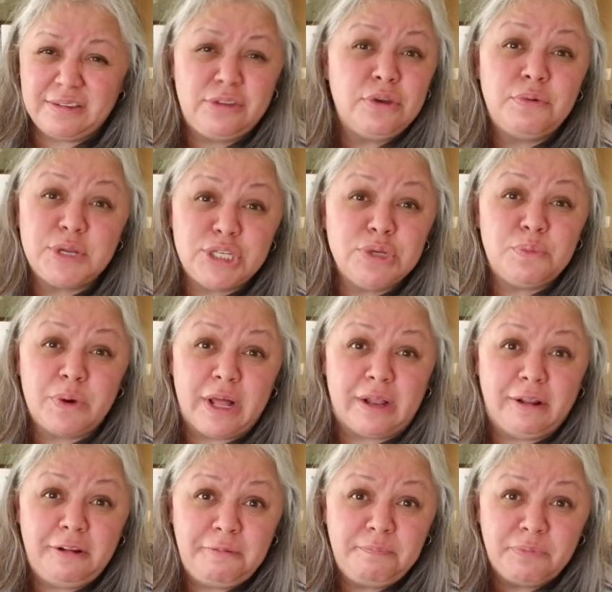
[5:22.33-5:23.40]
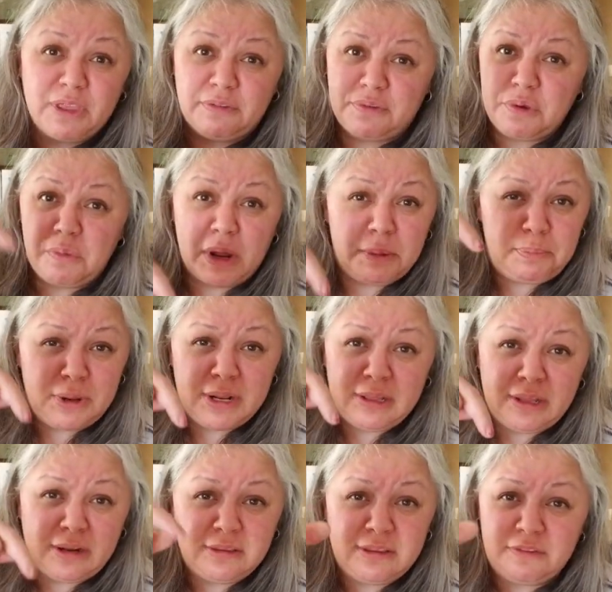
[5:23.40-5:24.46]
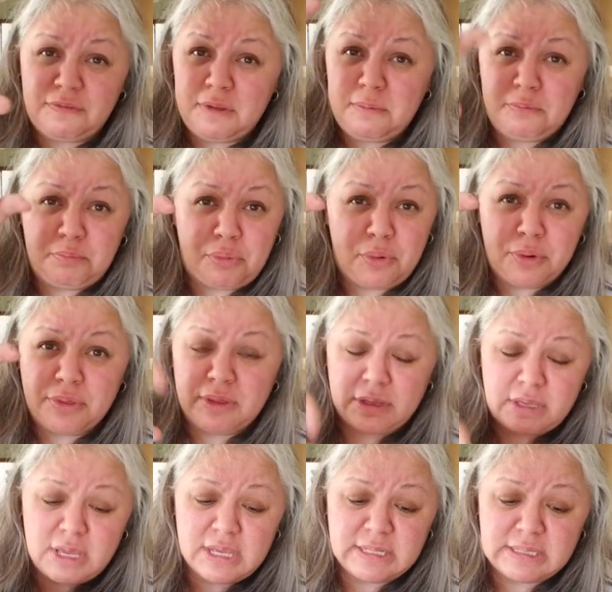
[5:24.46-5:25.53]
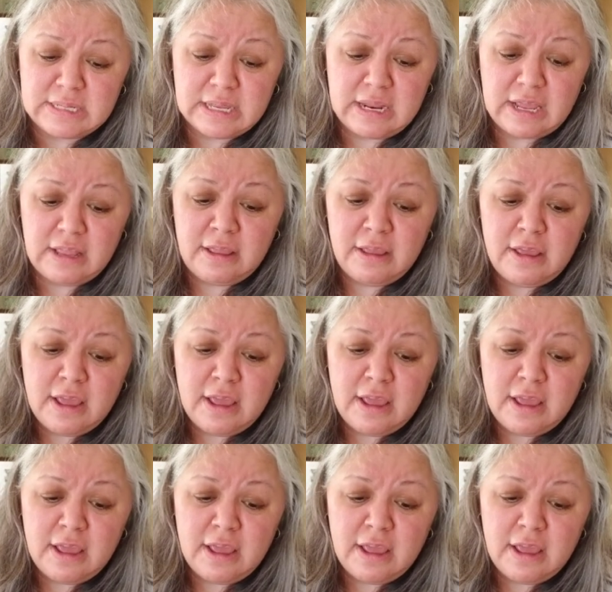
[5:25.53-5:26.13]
do what you will, if you want to put it a little different and pour the yeast in it,